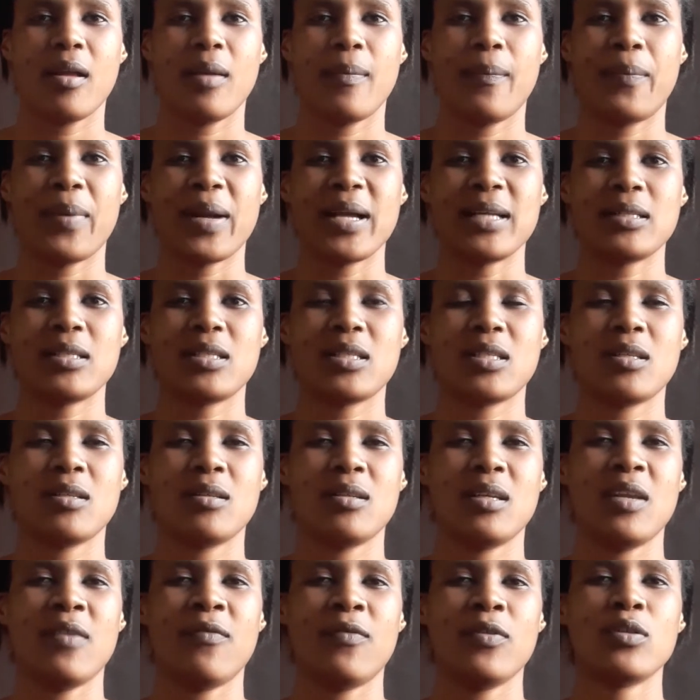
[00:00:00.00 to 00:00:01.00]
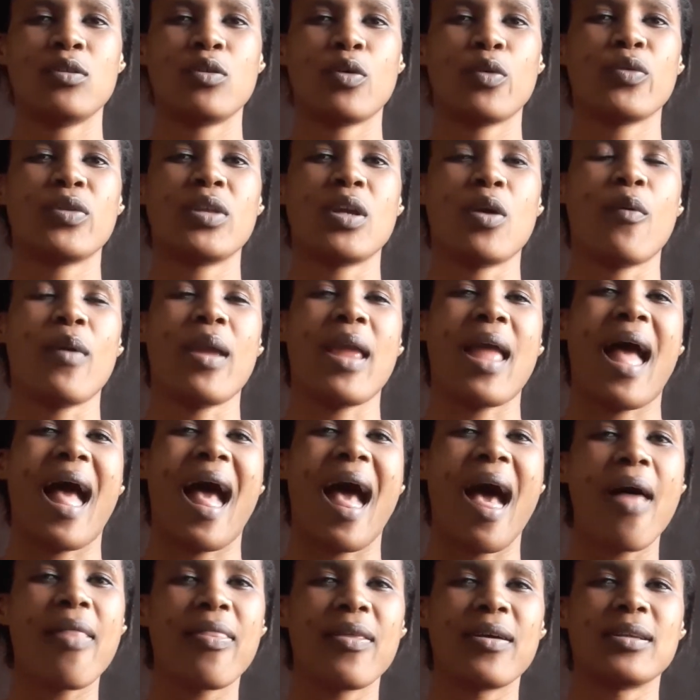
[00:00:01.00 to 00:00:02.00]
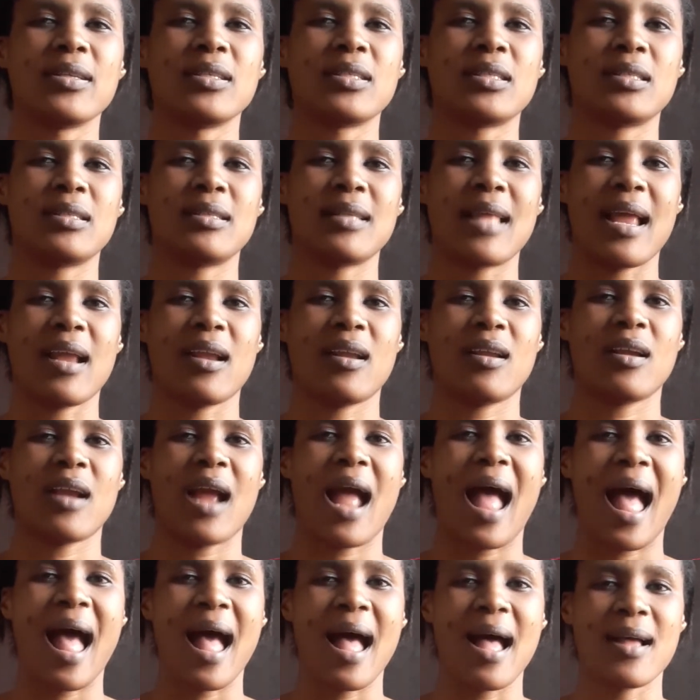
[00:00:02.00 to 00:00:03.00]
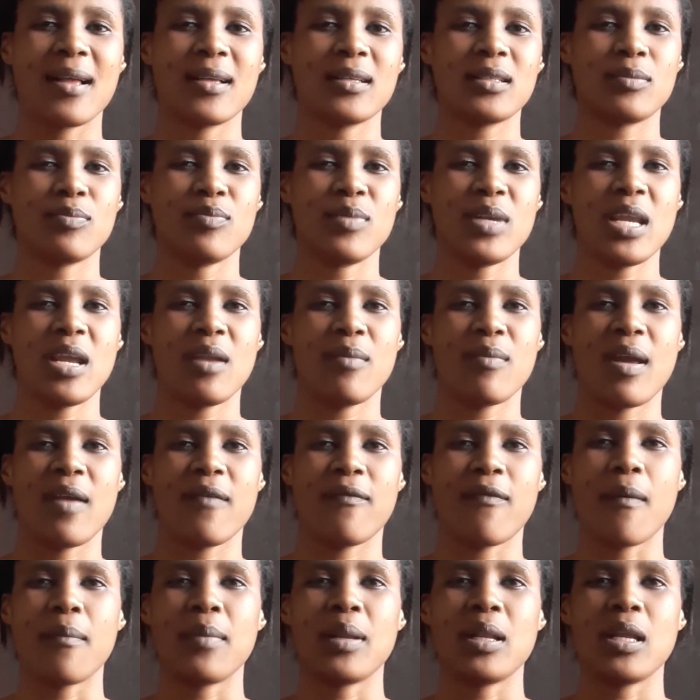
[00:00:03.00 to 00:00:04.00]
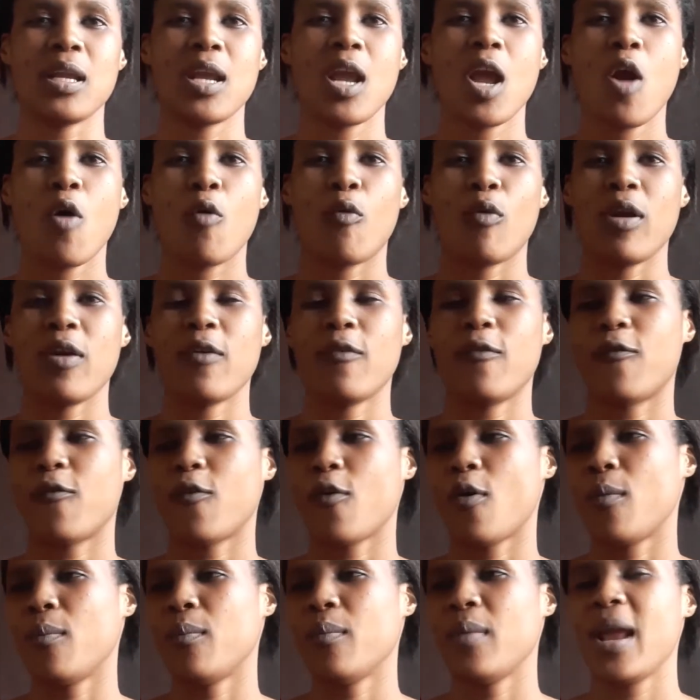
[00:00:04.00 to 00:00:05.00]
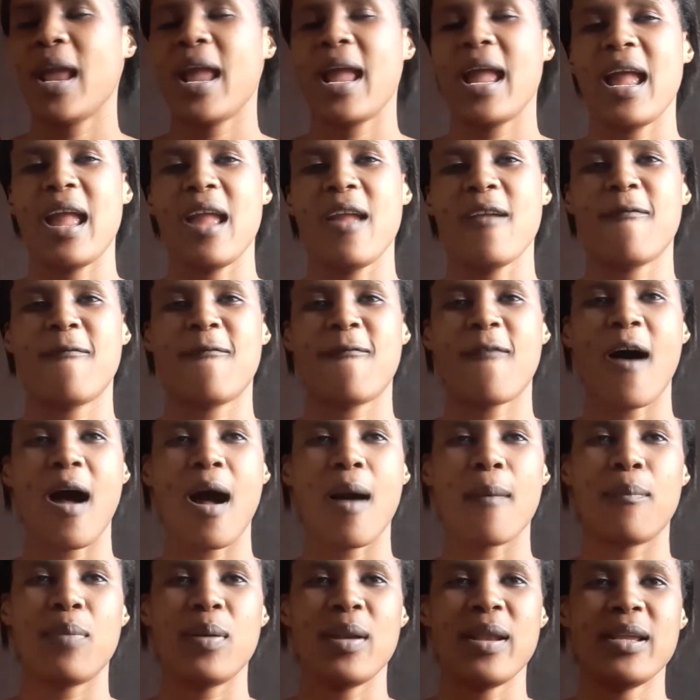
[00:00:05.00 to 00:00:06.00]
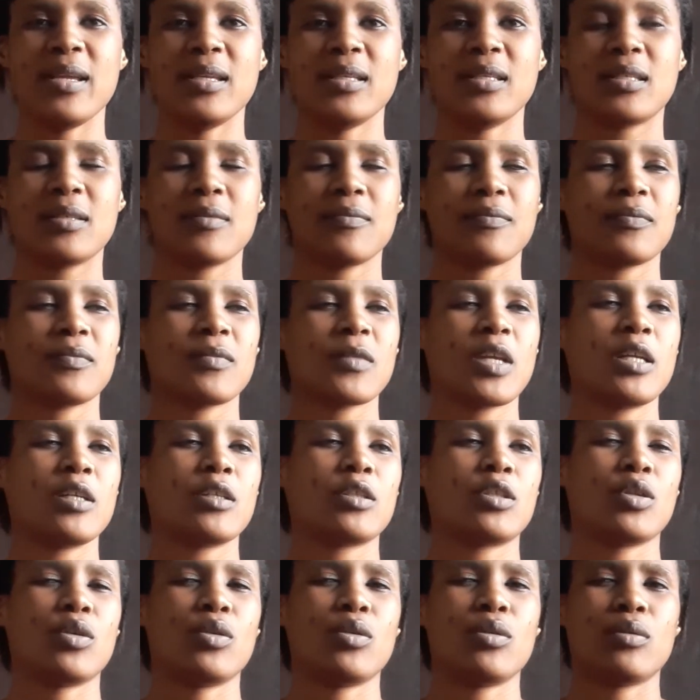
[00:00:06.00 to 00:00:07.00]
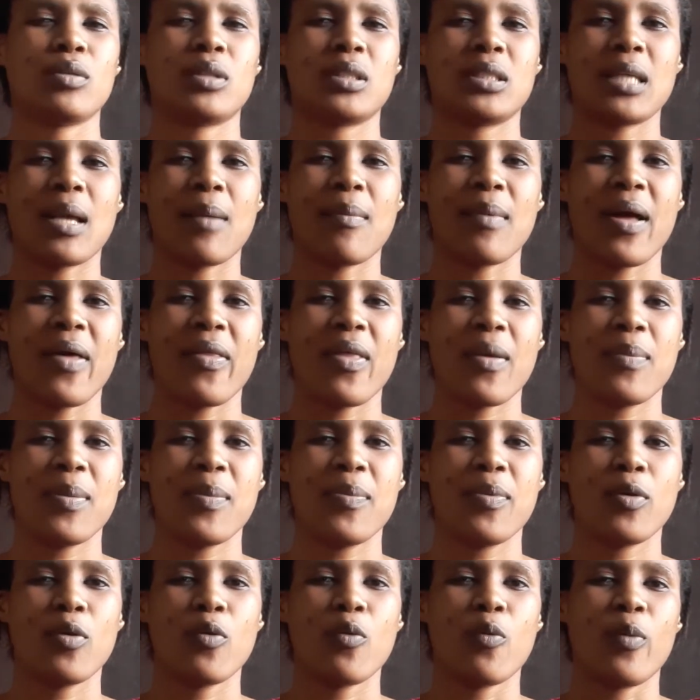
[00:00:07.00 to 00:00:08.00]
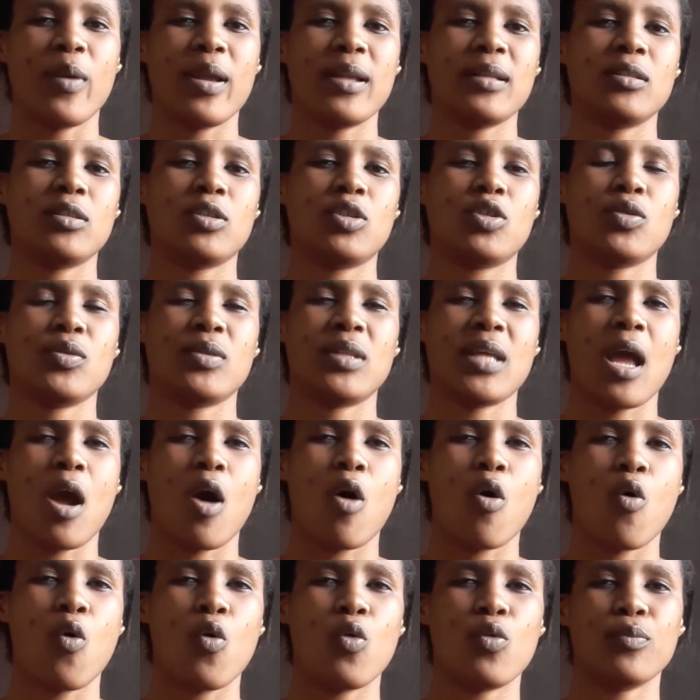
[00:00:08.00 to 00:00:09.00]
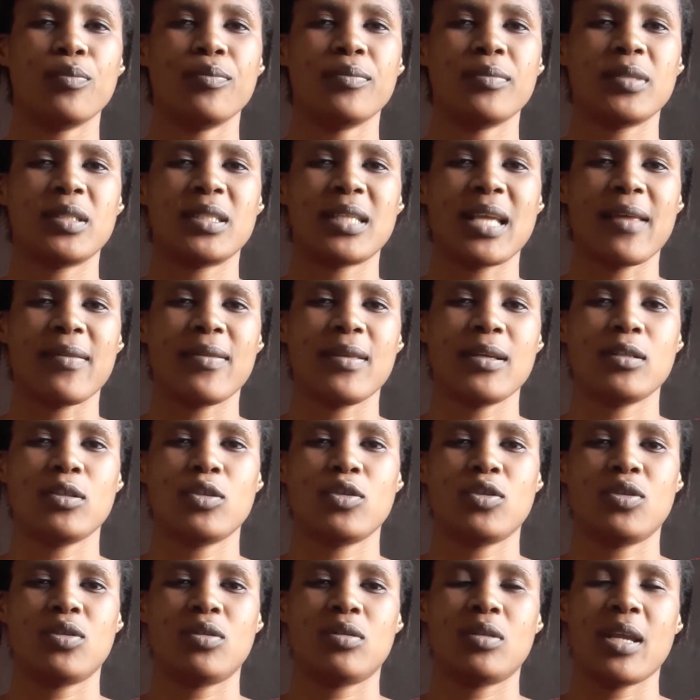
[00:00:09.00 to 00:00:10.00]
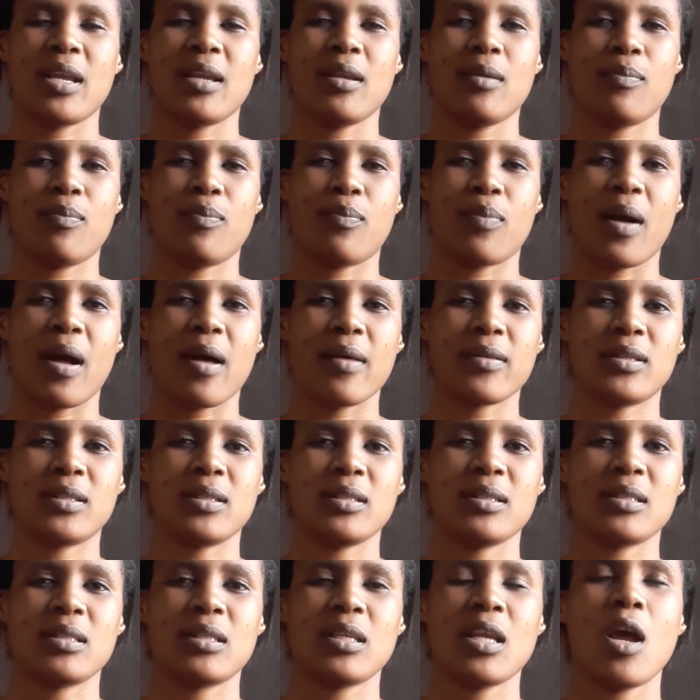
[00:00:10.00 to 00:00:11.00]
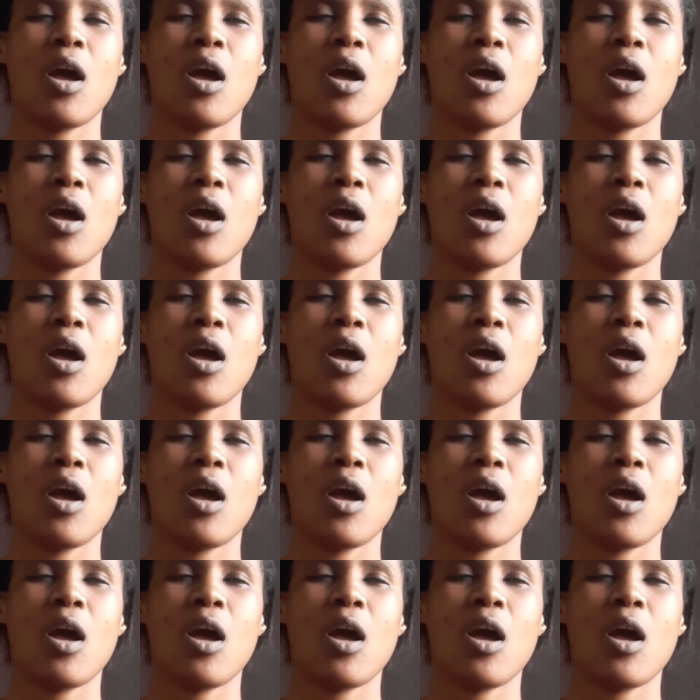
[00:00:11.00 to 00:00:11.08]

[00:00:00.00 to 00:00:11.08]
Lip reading: but even though there were others like us, me and my family were from a far place. So some other people went to their homes, I think, to take baths,